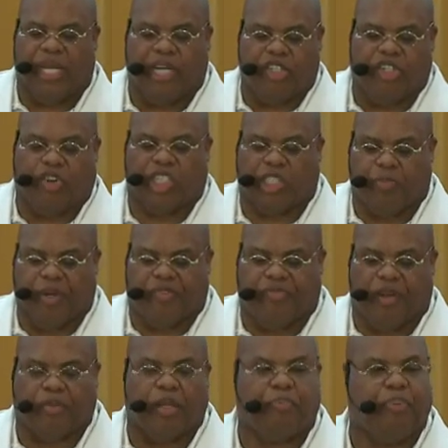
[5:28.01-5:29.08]
endorsement
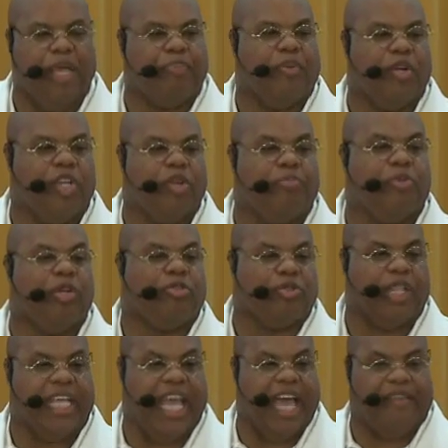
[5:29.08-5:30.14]
from the people you
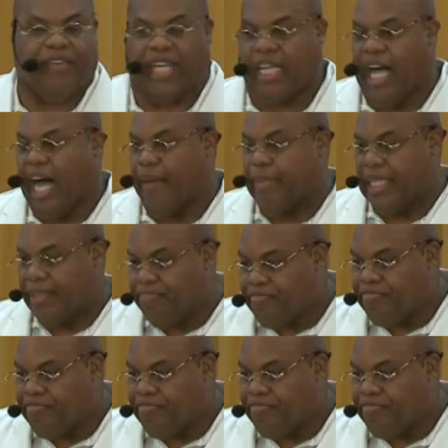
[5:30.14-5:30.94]
mutually have in common.